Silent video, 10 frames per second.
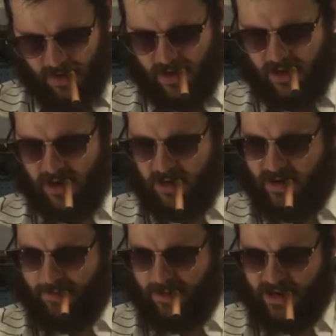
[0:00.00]
You're going to go
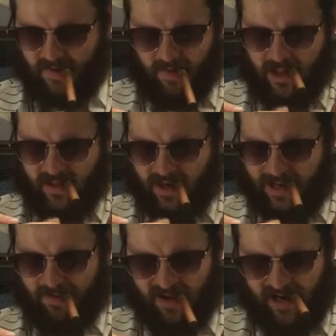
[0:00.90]
ahead and put it so that the
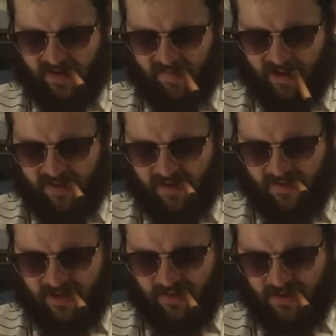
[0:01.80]
cup side is facing your
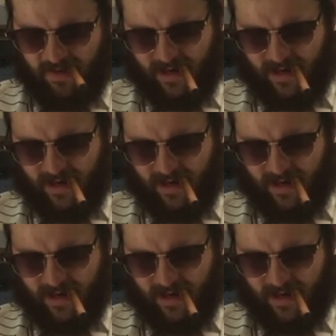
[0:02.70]
CO2